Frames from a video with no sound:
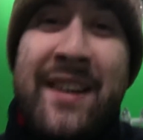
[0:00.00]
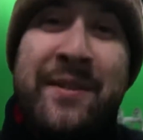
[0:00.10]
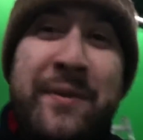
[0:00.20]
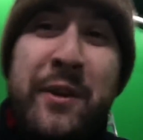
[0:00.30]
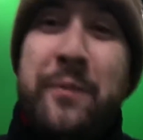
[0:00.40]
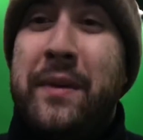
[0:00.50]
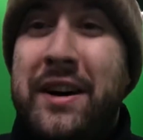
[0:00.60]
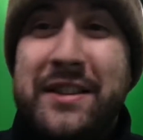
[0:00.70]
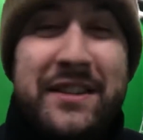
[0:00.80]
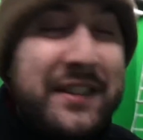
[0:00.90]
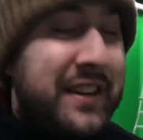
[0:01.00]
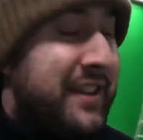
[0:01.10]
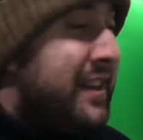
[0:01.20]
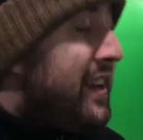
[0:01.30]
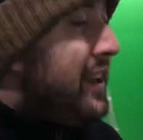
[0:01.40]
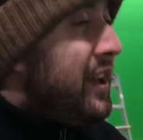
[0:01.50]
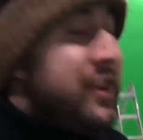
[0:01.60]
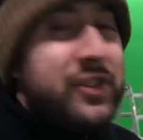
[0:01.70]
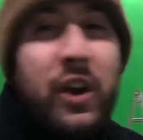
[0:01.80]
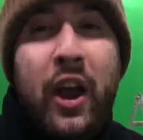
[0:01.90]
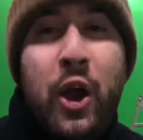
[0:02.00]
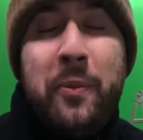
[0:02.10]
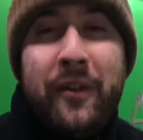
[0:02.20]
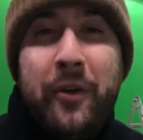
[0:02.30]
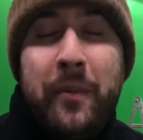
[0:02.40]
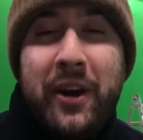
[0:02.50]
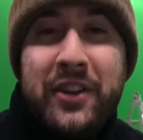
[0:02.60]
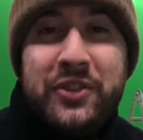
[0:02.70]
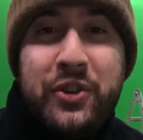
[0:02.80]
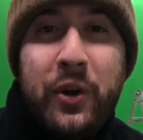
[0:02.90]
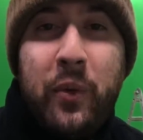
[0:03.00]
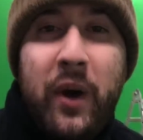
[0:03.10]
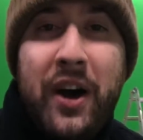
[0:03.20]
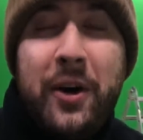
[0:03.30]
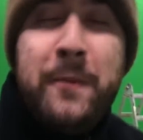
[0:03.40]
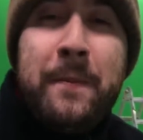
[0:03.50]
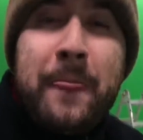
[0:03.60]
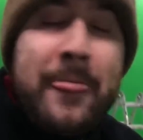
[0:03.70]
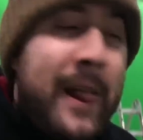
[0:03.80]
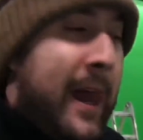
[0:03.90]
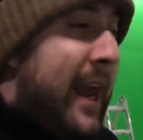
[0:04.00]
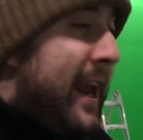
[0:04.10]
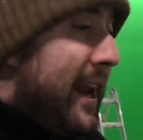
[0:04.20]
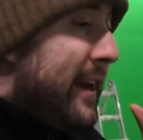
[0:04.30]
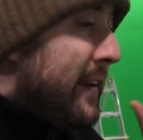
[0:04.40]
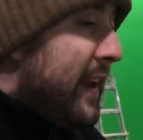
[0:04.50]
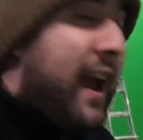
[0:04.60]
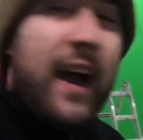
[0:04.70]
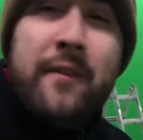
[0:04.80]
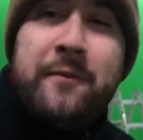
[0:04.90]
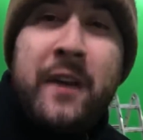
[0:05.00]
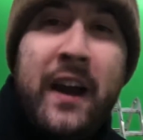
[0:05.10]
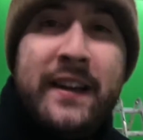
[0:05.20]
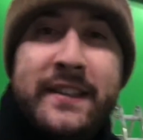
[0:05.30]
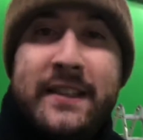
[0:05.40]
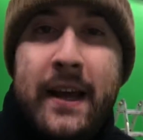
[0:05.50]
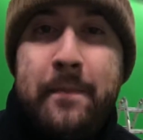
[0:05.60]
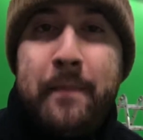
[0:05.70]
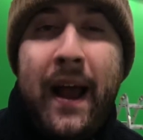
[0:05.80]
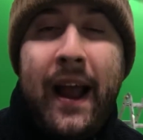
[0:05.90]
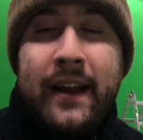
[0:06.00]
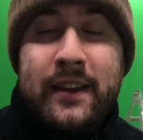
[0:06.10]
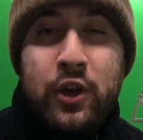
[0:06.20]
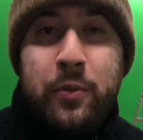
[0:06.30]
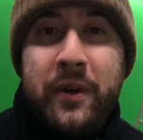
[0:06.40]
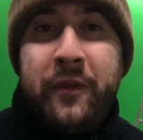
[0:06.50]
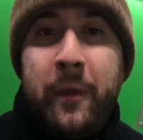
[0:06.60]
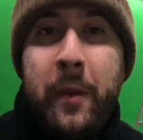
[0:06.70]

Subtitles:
few months, and so I hope everybody's doing well. And yeah, I've kind of stepped back a little bit from